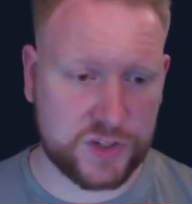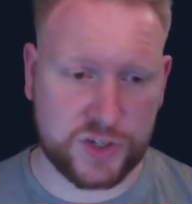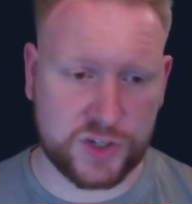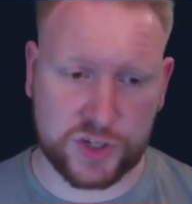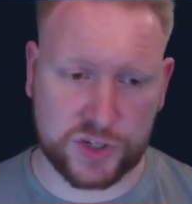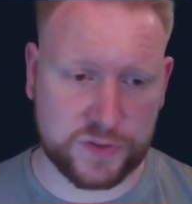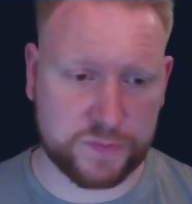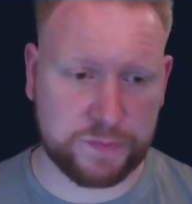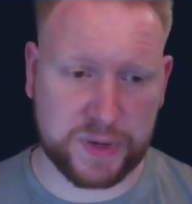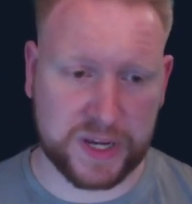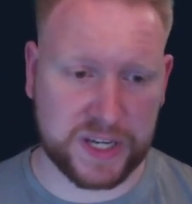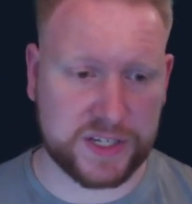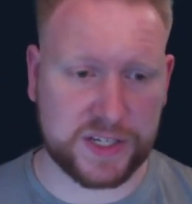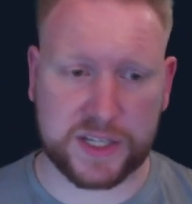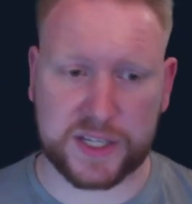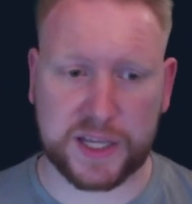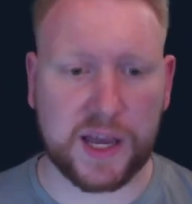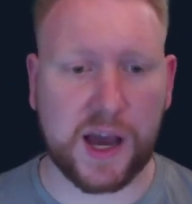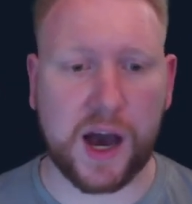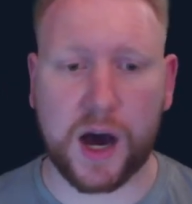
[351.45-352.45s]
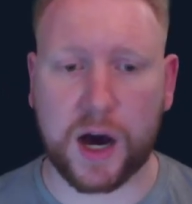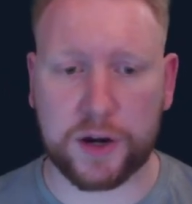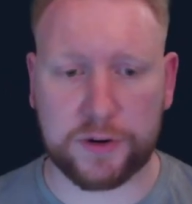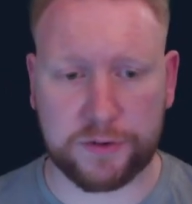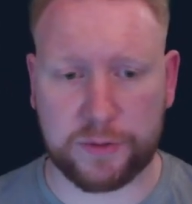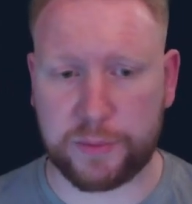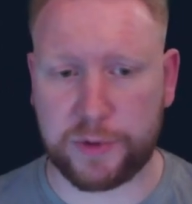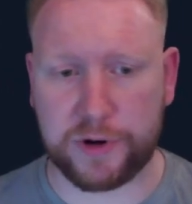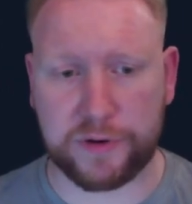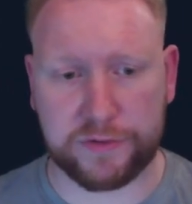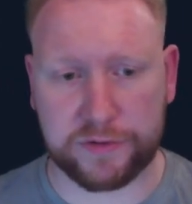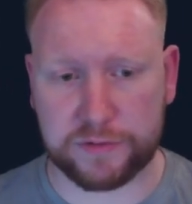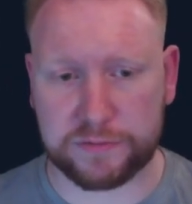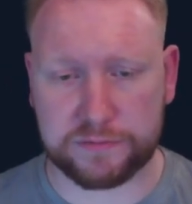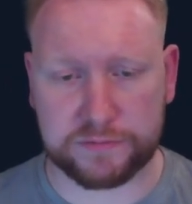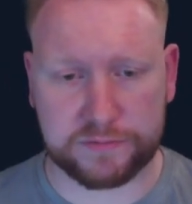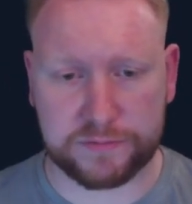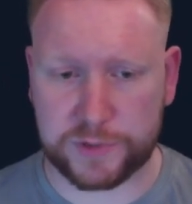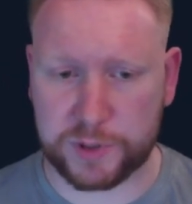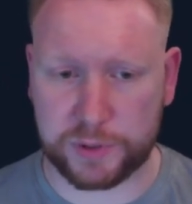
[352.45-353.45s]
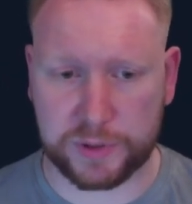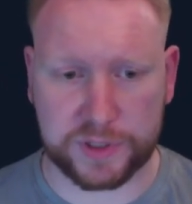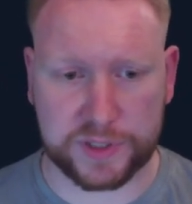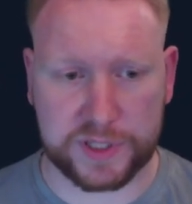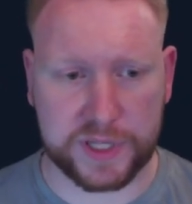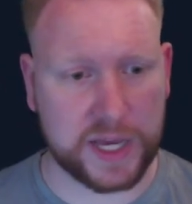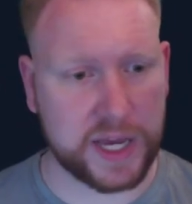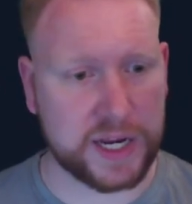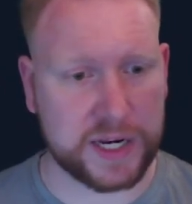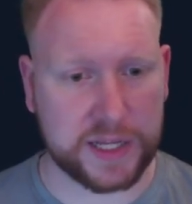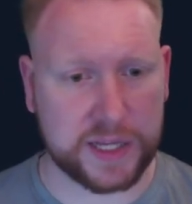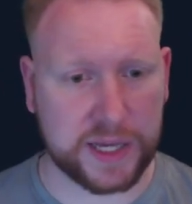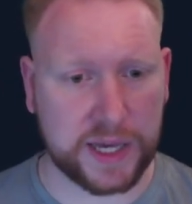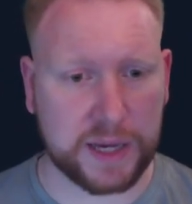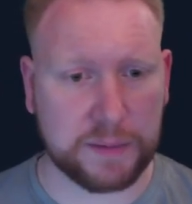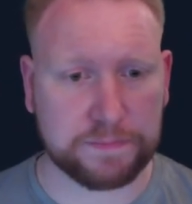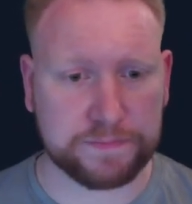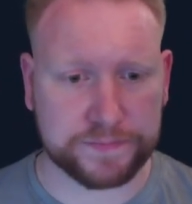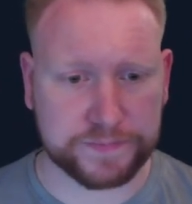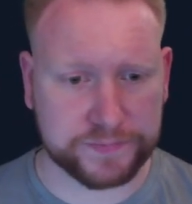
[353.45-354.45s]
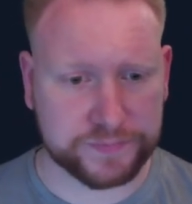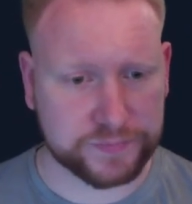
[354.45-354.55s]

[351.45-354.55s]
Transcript: just basically hard removal towards the end of the game